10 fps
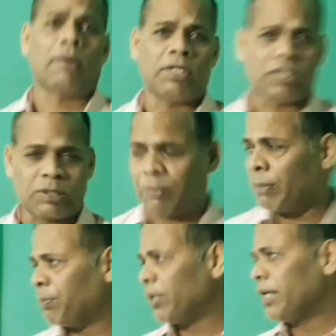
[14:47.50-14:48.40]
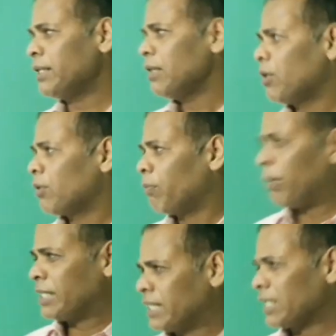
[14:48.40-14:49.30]
It is prepared
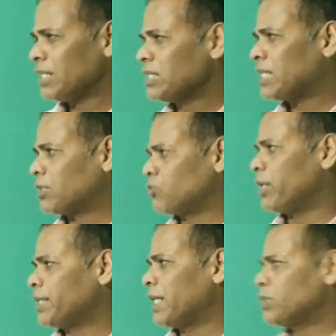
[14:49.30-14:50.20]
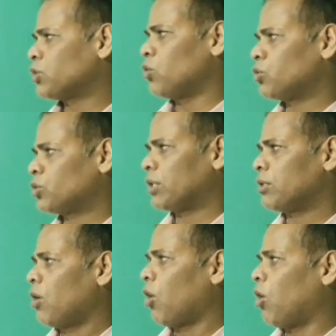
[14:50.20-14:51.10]
by taking saturated
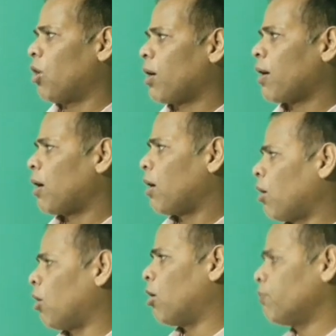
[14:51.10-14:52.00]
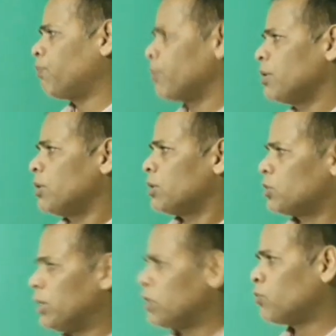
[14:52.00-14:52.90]
solution of
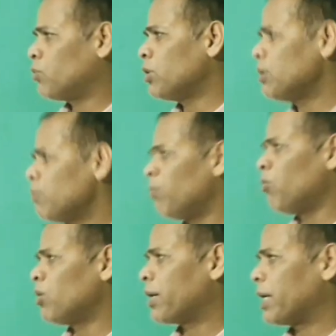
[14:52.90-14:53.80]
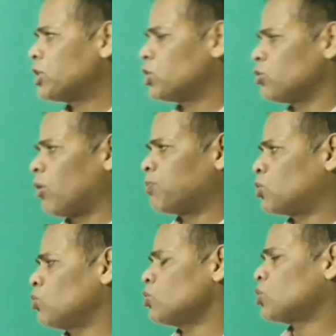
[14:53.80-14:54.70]
equimolar ratio of
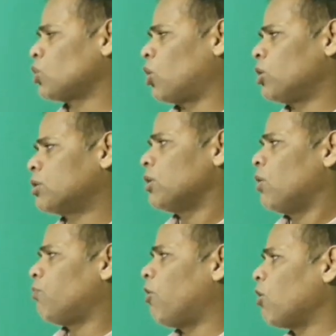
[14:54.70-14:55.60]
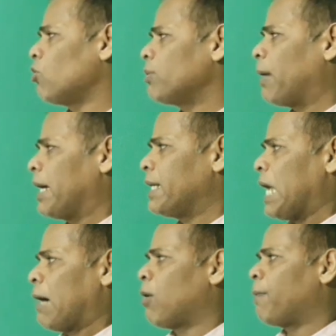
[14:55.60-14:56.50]
2 salt followed by
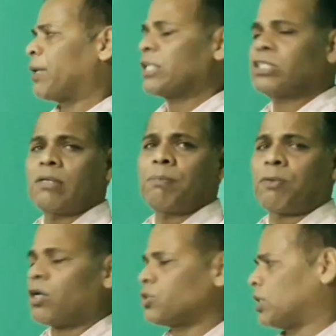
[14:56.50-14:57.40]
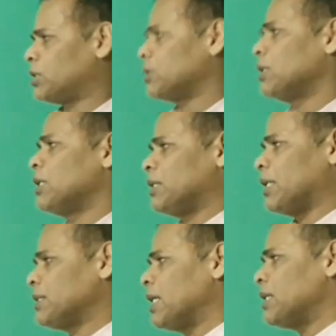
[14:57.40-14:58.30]
evaporation process. The
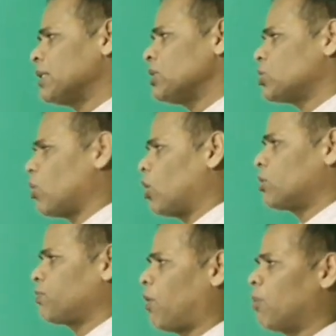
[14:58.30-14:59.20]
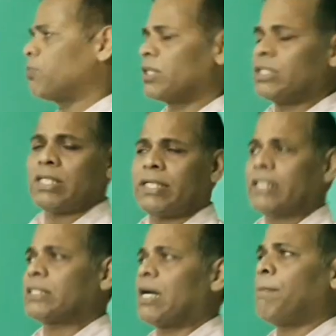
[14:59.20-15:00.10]
resulting salt formed is an
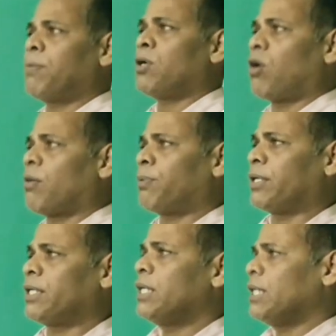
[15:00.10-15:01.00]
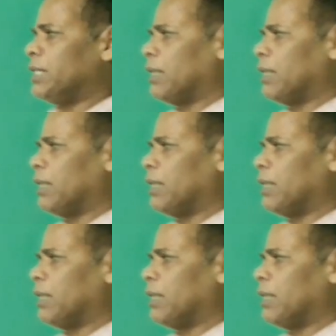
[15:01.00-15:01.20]
example of a